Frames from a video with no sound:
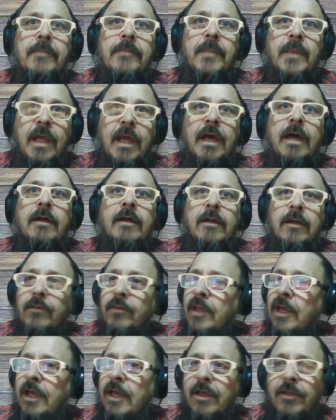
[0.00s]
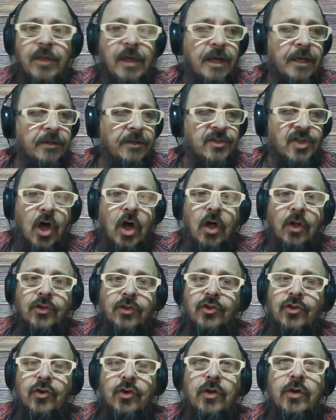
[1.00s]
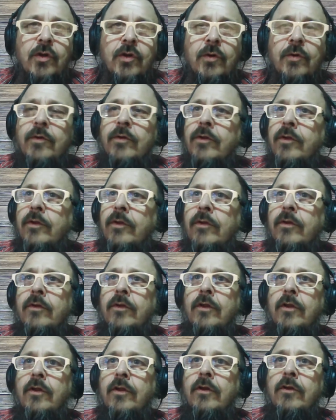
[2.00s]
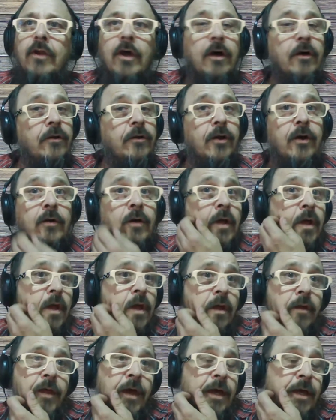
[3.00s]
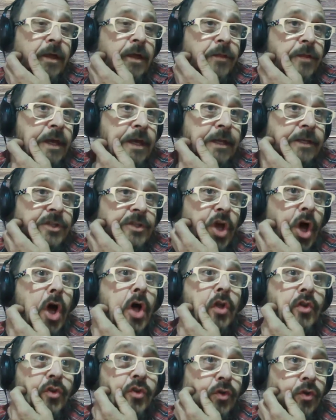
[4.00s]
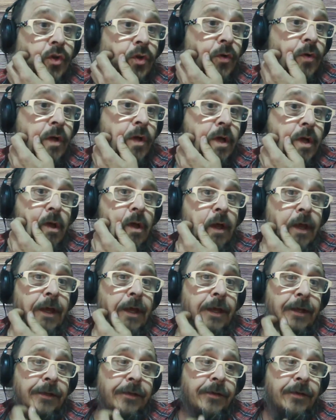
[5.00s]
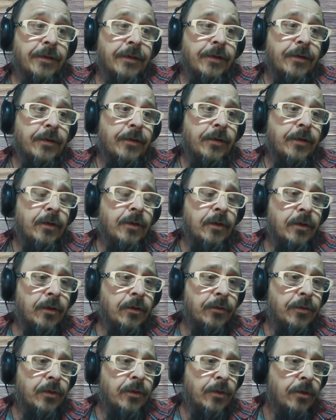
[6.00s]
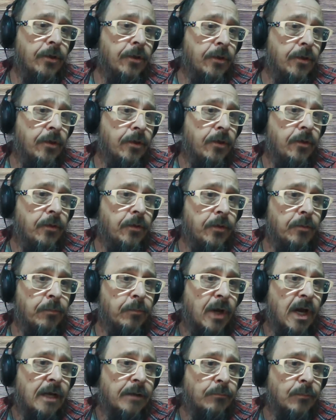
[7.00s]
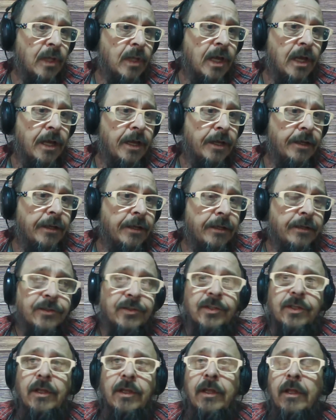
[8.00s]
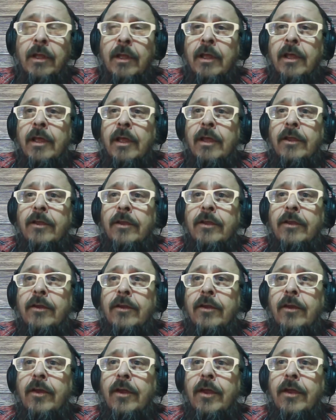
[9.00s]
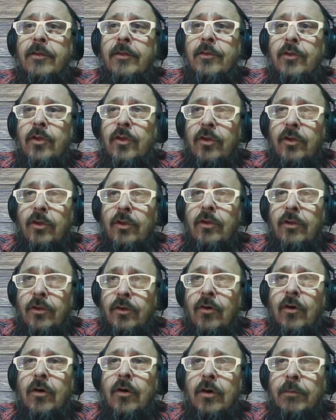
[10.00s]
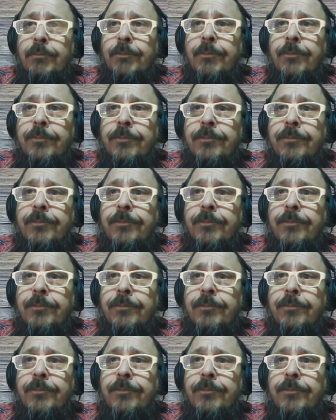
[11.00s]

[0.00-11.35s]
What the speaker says: Yeah, that is all true. No, that is all true. And the bottom line is your